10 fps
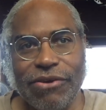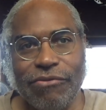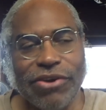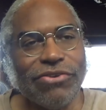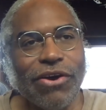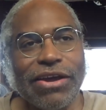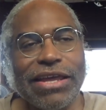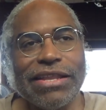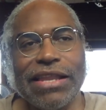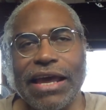we're
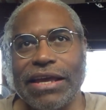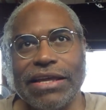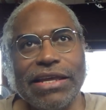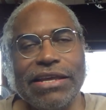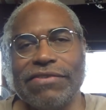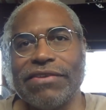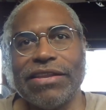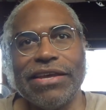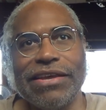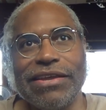talking like
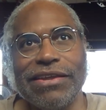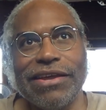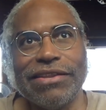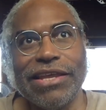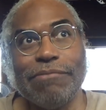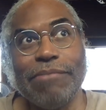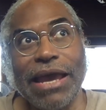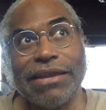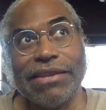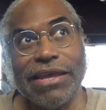easily, I think
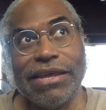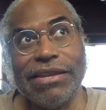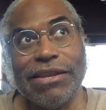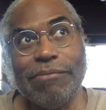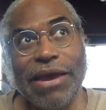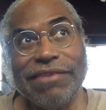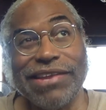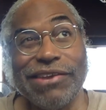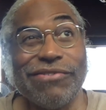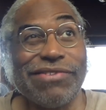back then in the past, I
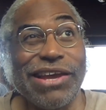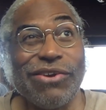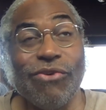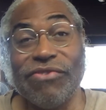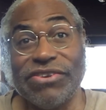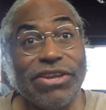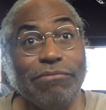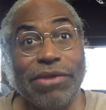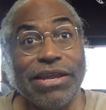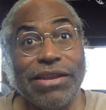think it was like over $10
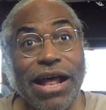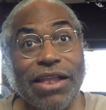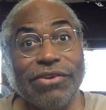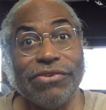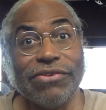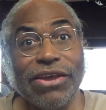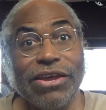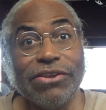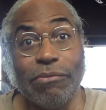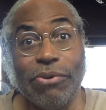million
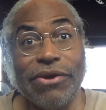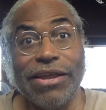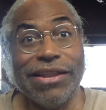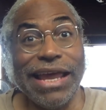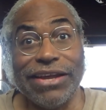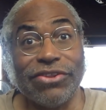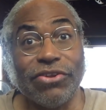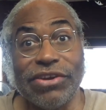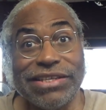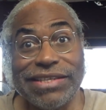to put a, uh, like a
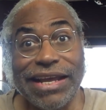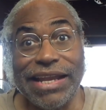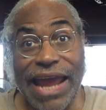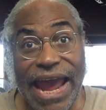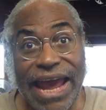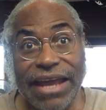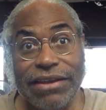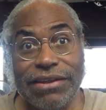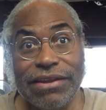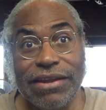30 second ad.
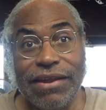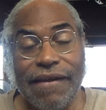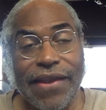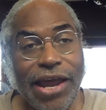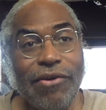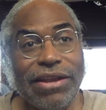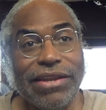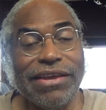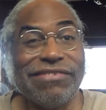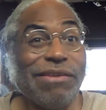And now I
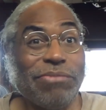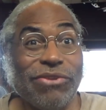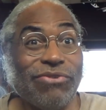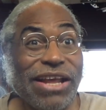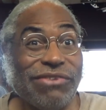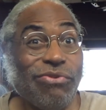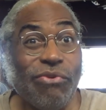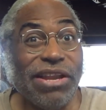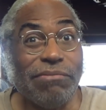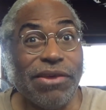think it's up to like
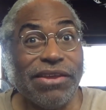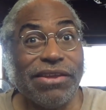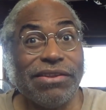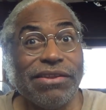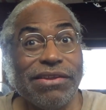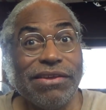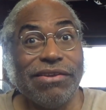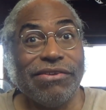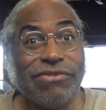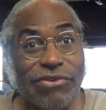20 million.
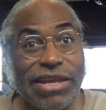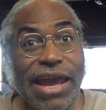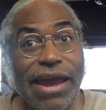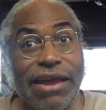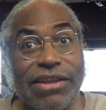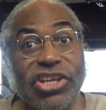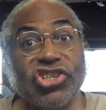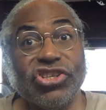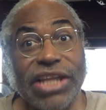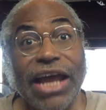So yeah,
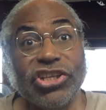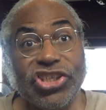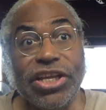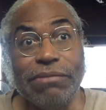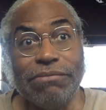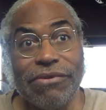not cheap.